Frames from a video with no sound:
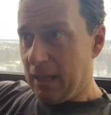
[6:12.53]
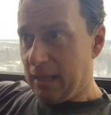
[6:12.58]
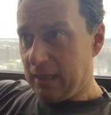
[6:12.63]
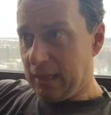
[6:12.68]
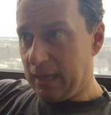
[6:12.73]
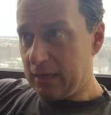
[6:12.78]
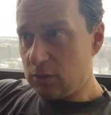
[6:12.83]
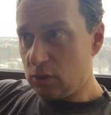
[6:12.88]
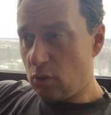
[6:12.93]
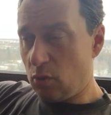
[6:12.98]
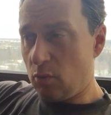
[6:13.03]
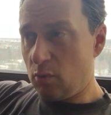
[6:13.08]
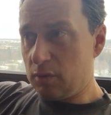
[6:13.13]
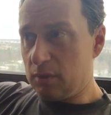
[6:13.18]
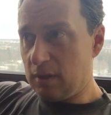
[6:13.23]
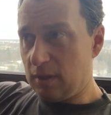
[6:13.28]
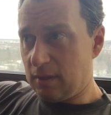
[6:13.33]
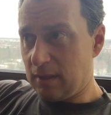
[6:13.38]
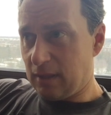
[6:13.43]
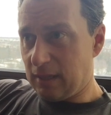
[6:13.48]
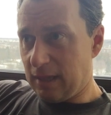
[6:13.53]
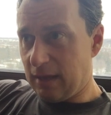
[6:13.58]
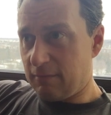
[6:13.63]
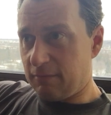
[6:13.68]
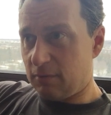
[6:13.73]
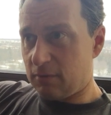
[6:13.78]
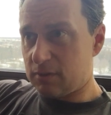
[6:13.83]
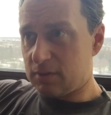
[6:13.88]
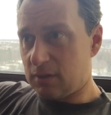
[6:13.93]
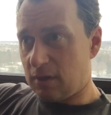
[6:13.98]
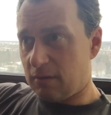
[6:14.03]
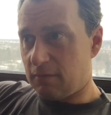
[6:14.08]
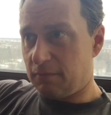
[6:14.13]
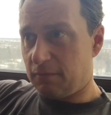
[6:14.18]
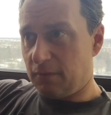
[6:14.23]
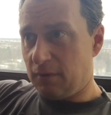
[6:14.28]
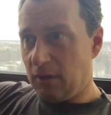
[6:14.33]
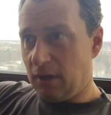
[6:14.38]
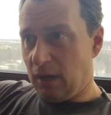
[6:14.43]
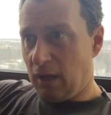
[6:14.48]
let's go to the levels
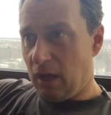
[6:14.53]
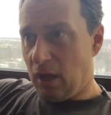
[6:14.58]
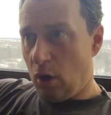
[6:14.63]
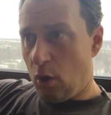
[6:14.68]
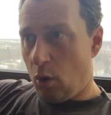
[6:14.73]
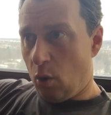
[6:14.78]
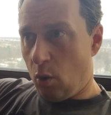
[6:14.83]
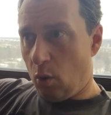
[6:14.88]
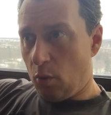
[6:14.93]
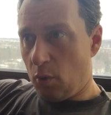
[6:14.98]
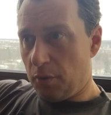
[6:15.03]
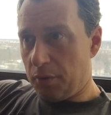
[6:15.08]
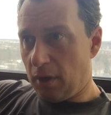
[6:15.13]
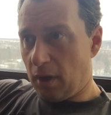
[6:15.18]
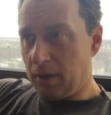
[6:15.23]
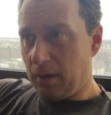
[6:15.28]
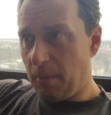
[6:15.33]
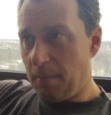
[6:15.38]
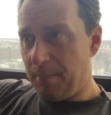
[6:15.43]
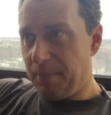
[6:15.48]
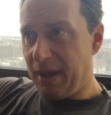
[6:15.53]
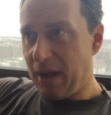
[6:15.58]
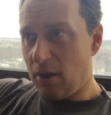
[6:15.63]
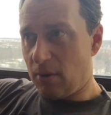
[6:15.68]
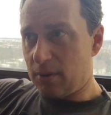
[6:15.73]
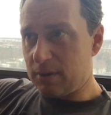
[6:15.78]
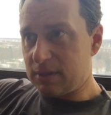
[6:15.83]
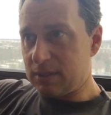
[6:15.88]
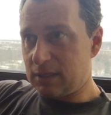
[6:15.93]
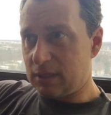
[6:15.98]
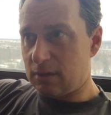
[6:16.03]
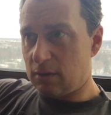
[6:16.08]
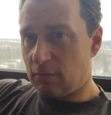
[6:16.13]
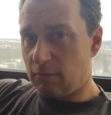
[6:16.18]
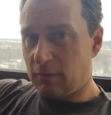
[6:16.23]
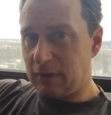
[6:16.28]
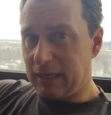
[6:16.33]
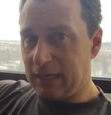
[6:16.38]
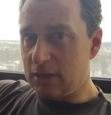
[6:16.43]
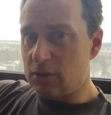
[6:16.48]
of the comparison
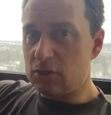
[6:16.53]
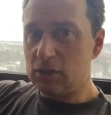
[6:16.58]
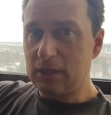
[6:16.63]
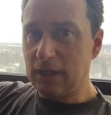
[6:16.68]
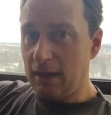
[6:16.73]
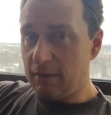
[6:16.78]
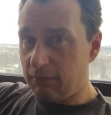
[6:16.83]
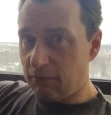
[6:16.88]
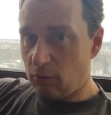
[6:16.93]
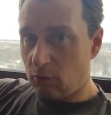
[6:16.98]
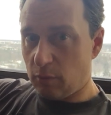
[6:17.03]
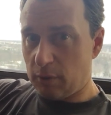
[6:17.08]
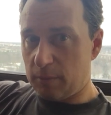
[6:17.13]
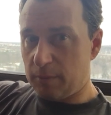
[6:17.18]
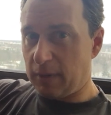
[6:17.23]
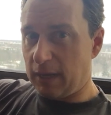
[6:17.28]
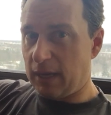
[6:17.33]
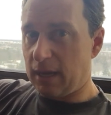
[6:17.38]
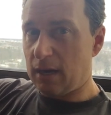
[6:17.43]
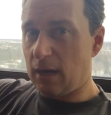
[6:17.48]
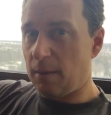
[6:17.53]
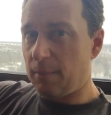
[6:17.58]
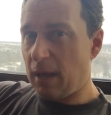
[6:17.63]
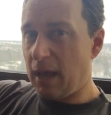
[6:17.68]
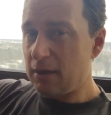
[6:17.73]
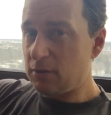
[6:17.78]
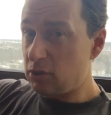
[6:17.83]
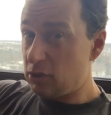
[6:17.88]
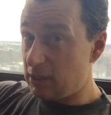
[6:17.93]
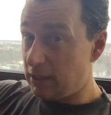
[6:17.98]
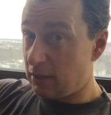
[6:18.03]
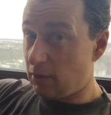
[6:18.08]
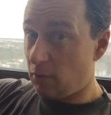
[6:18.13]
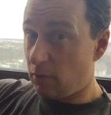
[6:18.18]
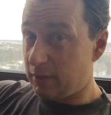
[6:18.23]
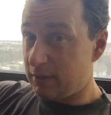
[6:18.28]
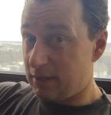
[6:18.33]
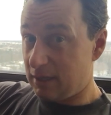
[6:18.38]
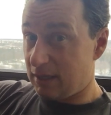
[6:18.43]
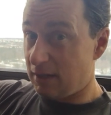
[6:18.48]
of what each level would be. And I'm actually
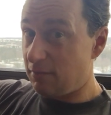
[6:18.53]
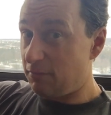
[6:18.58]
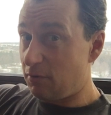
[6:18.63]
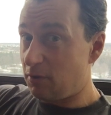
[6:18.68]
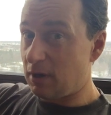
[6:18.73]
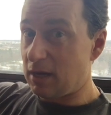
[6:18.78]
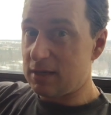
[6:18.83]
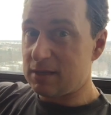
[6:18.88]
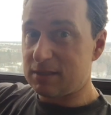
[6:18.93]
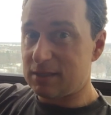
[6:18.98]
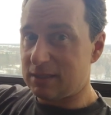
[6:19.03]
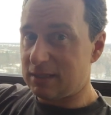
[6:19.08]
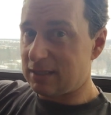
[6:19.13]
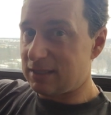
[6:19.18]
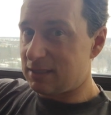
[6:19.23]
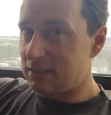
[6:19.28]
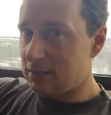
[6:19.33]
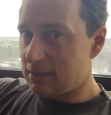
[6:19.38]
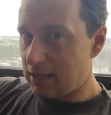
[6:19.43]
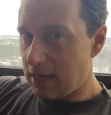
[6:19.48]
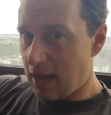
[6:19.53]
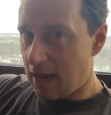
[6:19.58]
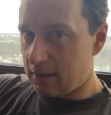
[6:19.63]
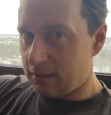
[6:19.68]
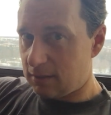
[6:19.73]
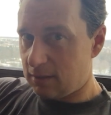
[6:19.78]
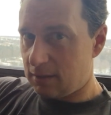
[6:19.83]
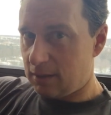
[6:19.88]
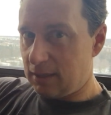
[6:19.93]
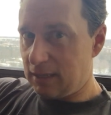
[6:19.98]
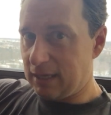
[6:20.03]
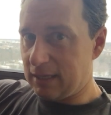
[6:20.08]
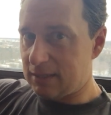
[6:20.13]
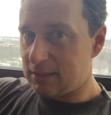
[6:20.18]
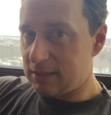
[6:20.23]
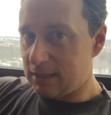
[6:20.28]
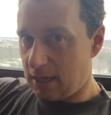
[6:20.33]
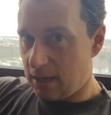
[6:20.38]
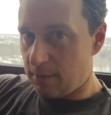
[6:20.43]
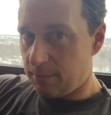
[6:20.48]
going to give you guys an exact
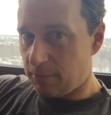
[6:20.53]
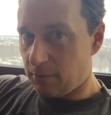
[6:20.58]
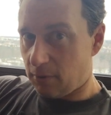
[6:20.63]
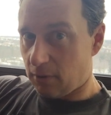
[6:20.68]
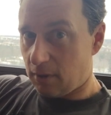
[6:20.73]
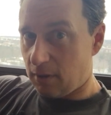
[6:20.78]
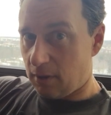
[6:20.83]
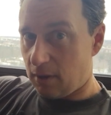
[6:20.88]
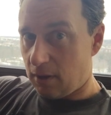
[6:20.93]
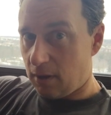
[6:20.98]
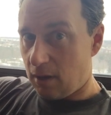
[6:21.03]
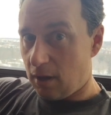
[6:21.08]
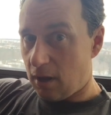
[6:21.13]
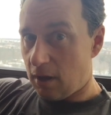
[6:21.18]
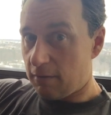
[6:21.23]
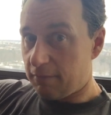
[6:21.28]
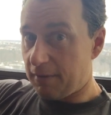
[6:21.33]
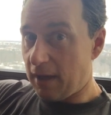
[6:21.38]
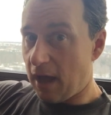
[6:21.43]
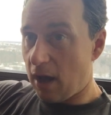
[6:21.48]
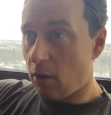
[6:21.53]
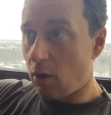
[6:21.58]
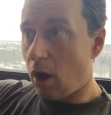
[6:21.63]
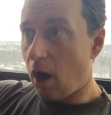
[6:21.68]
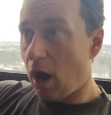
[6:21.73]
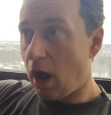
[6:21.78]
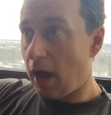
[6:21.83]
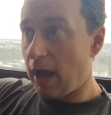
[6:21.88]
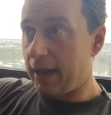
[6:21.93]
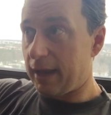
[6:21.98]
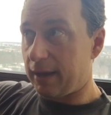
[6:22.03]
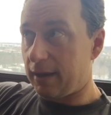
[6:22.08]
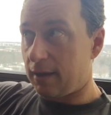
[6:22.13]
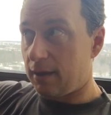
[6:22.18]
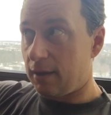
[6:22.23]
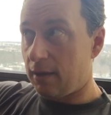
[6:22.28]
example of how I